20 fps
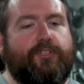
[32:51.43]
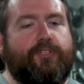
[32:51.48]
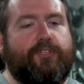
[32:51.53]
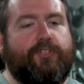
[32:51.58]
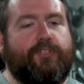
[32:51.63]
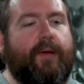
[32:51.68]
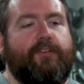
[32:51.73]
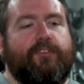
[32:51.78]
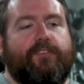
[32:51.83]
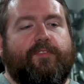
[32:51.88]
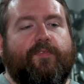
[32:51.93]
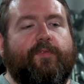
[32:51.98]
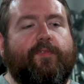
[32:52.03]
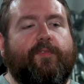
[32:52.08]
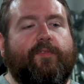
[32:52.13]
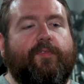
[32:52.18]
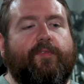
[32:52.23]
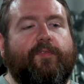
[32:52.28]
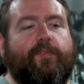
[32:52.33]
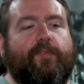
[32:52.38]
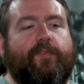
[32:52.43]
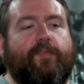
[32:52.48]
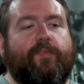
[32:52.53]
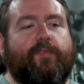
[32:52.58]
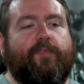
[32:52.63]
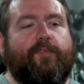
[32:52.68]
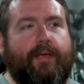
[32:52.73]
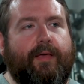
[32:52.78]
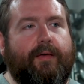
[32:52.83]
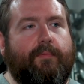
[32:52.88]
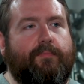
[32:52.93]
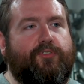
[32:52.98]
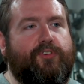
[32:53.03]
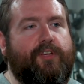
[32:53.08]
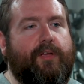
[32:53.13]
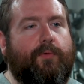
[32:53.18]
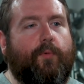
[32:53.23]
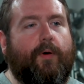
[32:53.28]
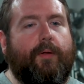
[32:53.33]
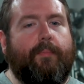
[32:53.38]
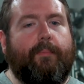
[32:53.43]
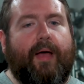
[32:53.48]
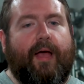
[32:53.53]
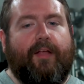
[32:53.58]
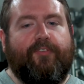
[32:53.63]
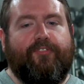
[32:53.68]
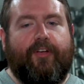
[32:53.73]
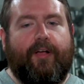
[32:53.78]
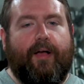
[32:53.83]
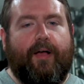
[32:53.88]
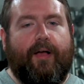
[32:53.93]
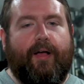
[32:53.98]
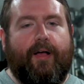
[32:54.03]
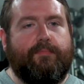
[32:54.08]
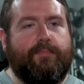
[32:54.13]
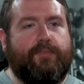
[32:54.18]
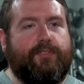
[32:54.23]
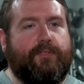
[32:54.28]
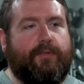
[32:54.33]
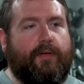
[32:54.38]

You might just flip through the D M G. What magic items...